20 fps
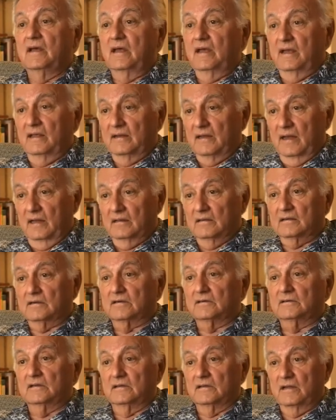And I
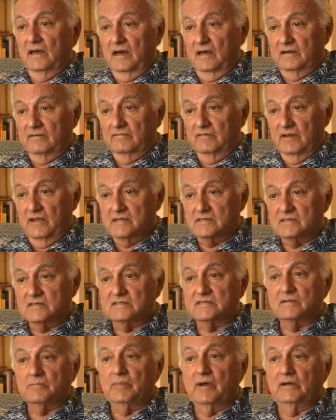learned a lot of
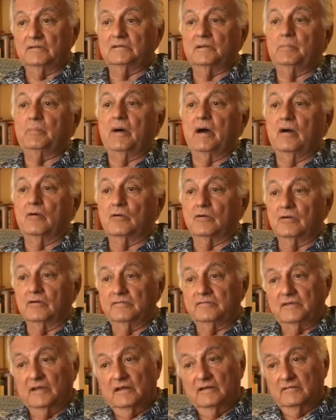lessons about the power of
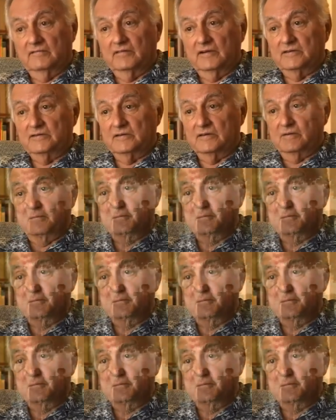television.